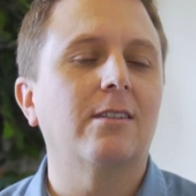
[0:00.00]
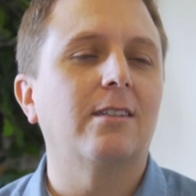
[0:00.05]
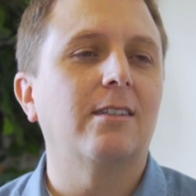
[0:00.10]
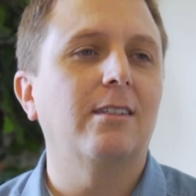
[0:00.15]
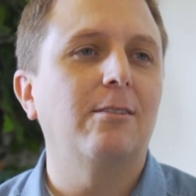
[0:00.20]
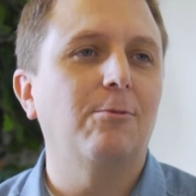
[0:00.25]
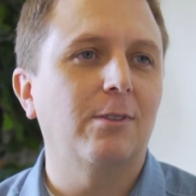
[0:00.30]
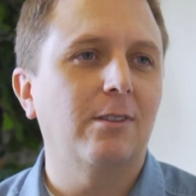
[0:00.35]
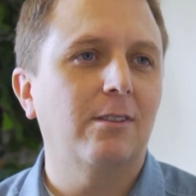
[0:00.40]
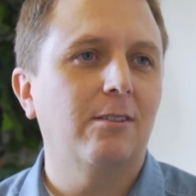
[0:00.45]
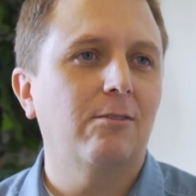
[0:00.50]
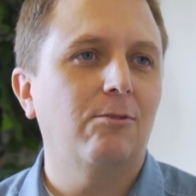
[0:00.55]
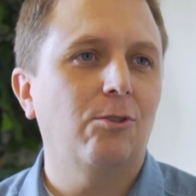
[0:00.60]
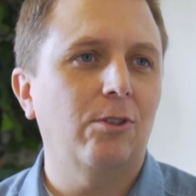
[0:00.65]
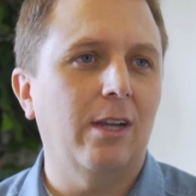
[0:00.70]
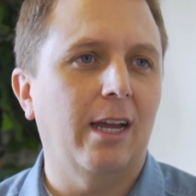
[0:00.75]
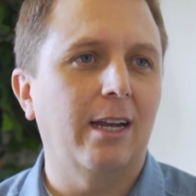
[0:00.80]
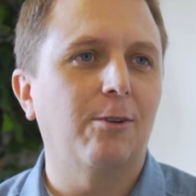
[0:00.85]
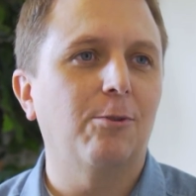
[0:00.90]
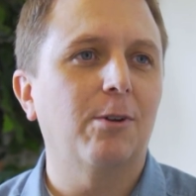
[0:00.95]
and he was
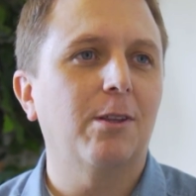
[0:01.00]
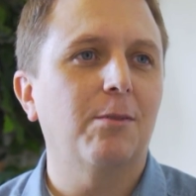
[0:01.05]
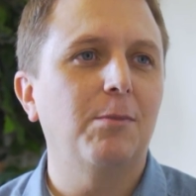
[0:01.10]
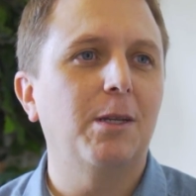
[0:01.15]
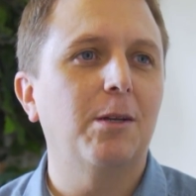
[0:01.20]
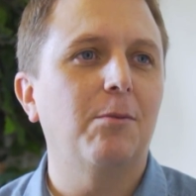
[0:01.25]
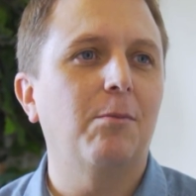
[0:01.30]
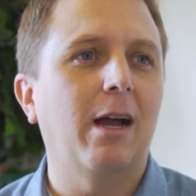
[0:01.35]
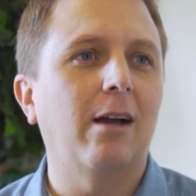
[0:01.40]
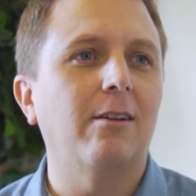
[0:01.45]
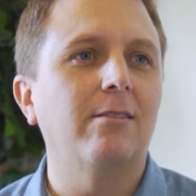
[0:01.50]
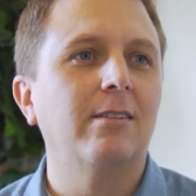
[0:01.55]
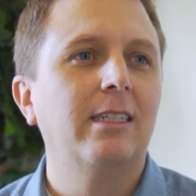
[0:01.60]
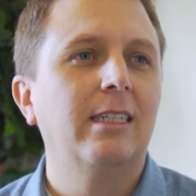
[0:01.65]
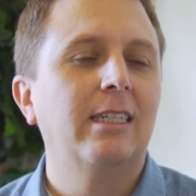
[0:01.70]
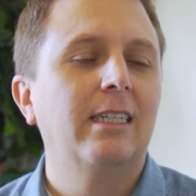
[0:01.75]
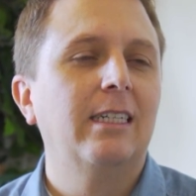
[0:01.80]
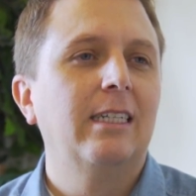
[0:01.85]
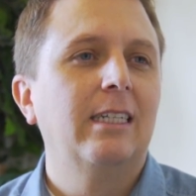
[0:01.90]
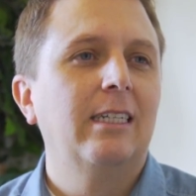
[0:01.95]
chatting with me about
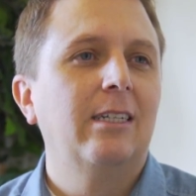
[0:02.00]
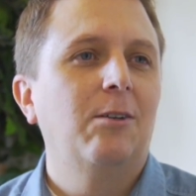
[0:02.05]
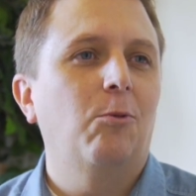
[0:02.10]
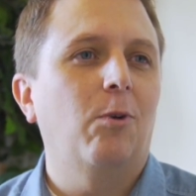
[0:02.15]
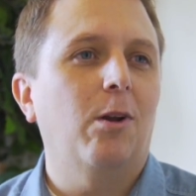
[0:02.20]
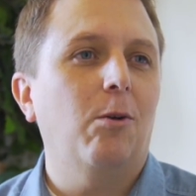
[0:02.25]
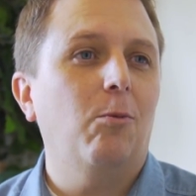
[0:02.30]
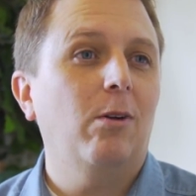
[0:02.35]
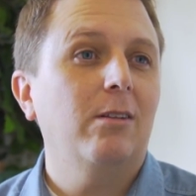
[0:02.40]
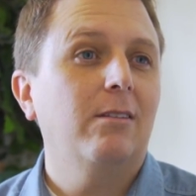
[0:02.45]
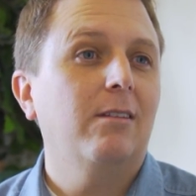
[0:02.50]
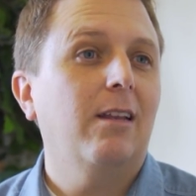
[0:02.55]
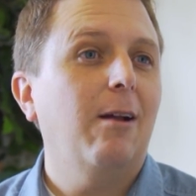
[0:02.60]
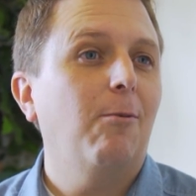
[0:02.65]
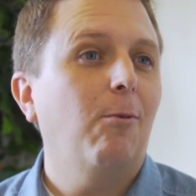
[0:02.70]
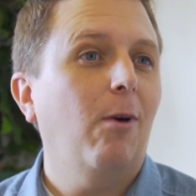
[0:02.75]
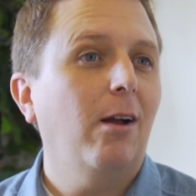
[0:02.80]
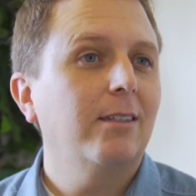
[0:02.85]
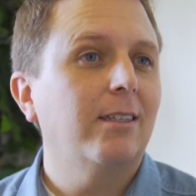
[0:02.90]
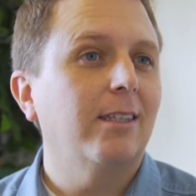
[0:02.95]
what it was that I
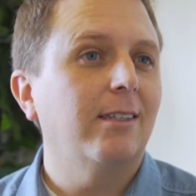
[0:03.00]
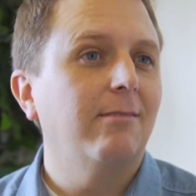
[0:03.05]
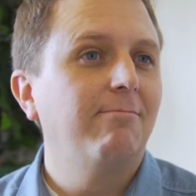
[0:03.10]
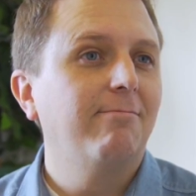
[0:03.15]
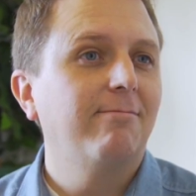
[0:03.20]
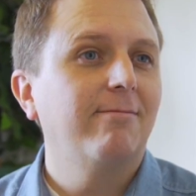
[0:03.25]
wanted.